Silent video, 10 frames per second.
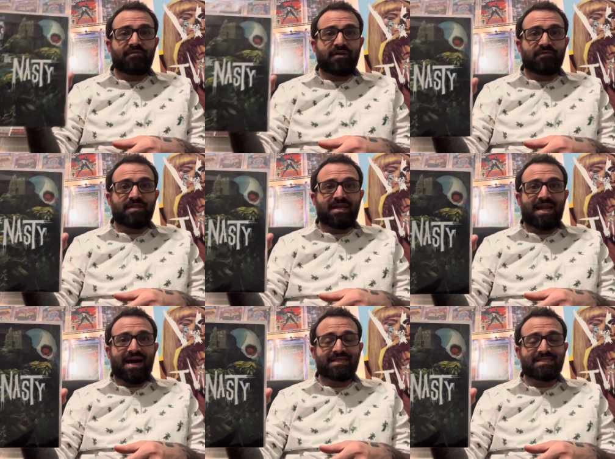of The
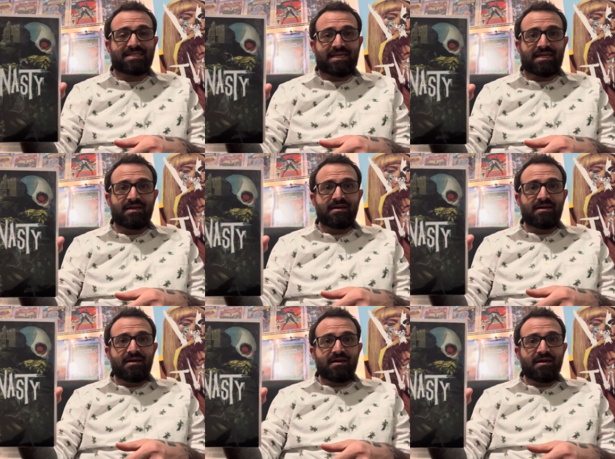Nasty
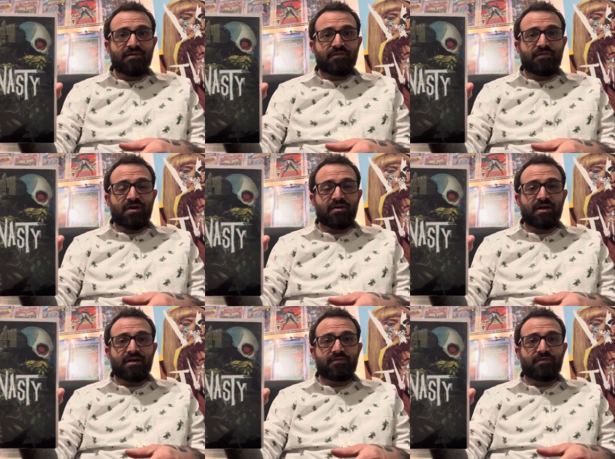a
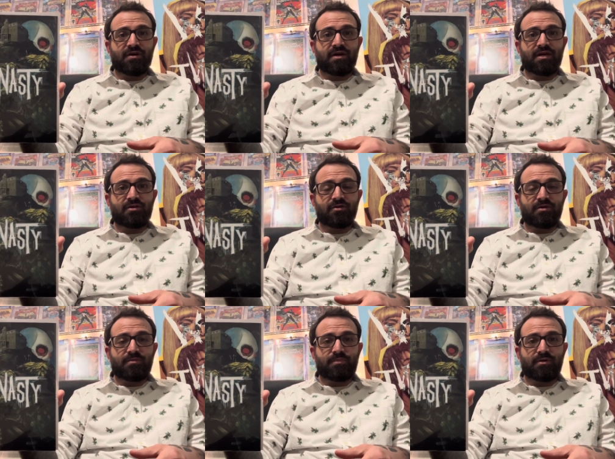very, very
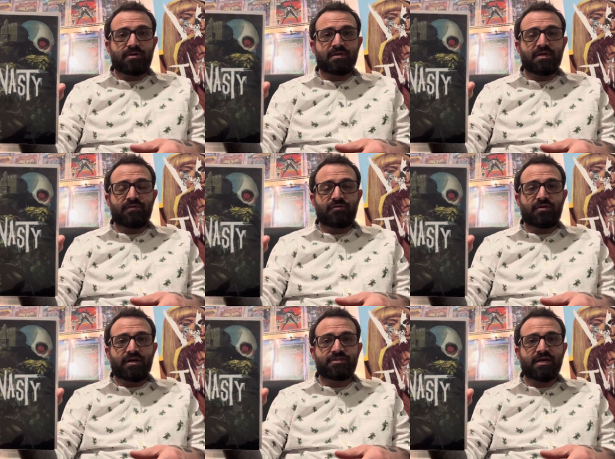good book. If you're
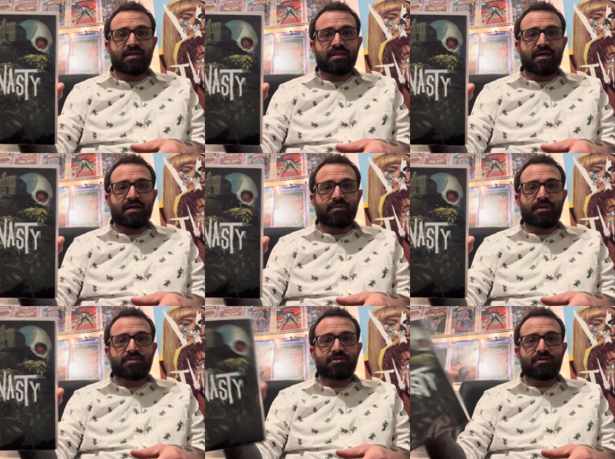not checking that out,
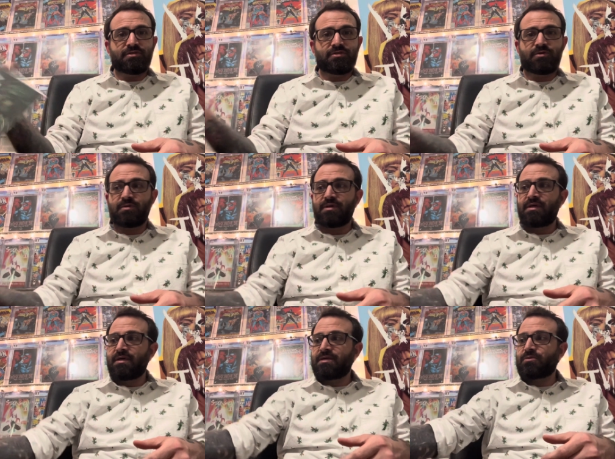make sure you do.
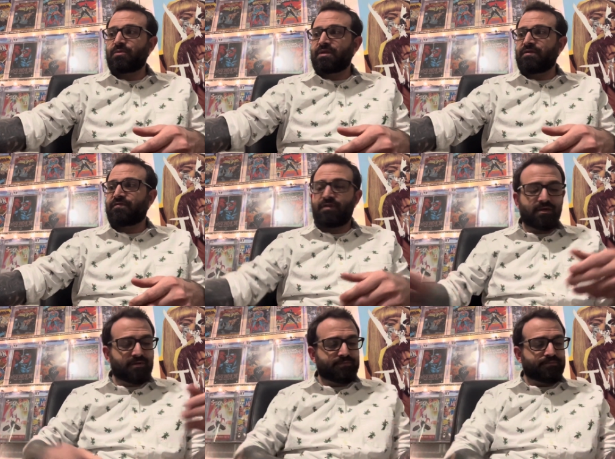It's really
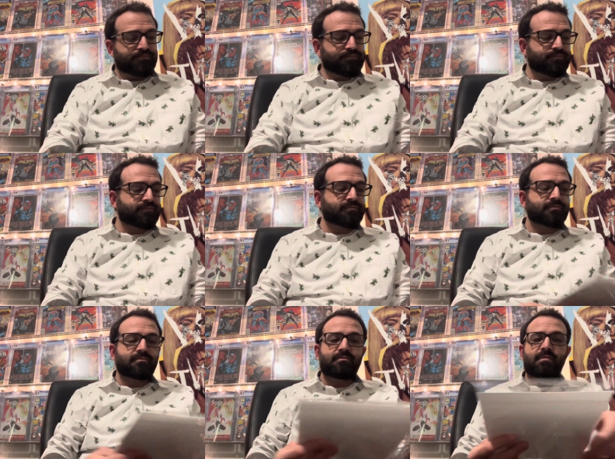fun.
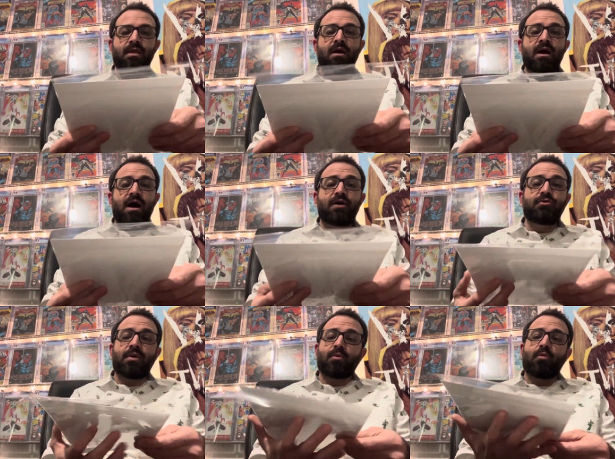A new
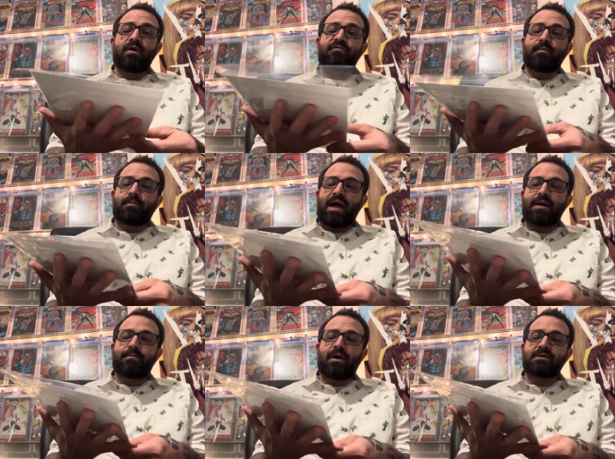number one from
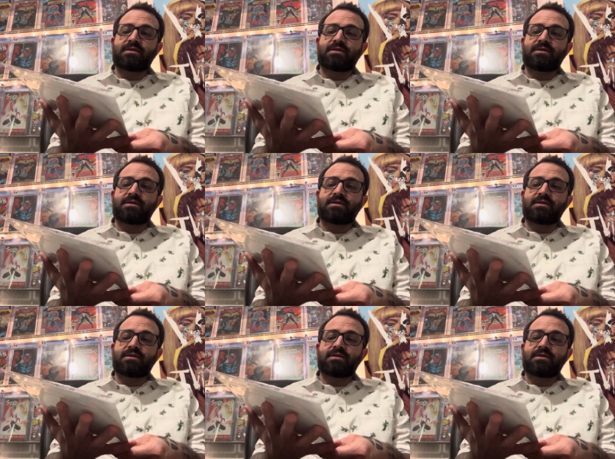Black Box